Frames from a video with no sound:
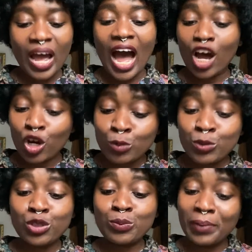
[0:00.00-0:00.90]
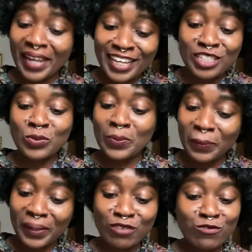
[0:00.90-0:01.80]
I hope you blaze with
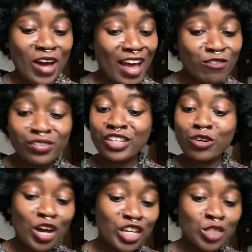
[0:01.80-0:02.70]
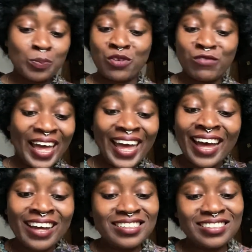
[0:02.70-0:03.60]
me for every grasp of
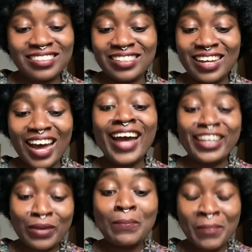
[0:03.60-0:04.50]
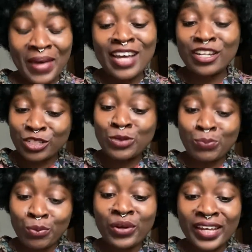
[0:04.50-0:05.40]
air I can bear to
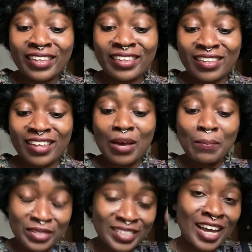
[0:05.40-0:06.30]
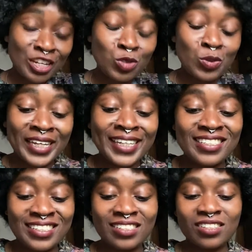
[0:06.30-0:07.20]
breathe beside your heat.
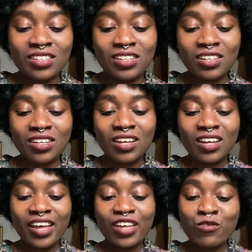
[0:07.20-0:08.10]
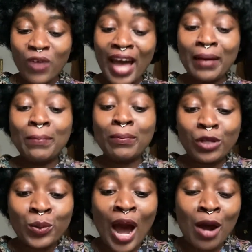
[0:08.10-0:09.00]
If I
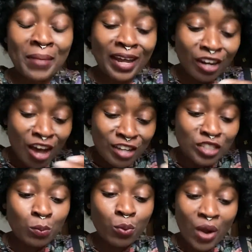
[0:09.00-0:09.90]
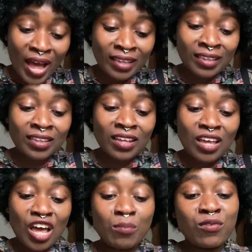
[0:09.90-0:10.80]
blew out my last breath
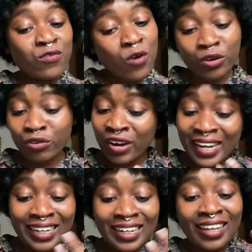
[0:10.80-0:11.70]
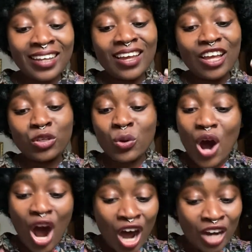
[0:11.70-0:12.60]
before cradling your
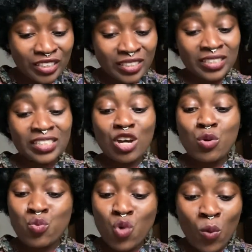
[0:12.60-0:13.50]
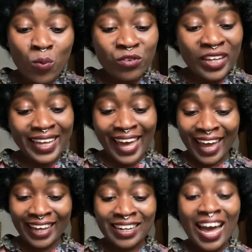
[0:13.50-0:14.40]
ardent warmth
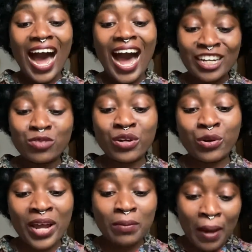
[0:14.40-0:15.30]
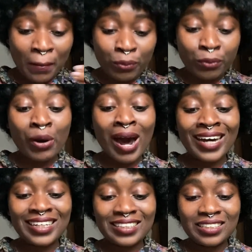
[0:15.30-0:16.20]
again, I'd regret my
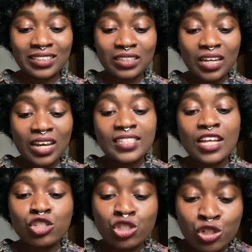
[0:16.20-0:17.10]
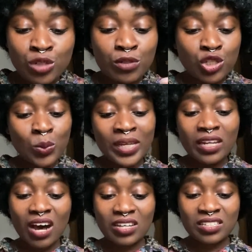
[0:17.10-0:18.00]
pride that stood between
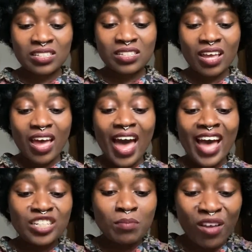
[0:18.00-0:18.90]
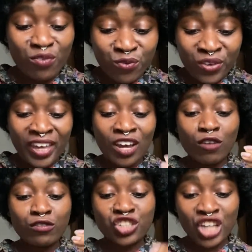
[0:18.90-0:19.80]
us and my fear
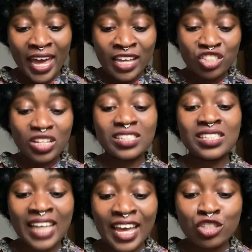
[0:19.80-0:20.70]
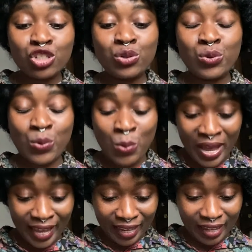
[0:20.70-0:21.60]
of change that sends you
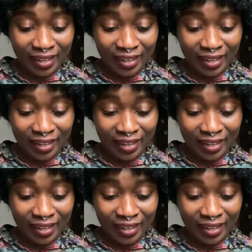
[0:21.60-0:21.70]
away.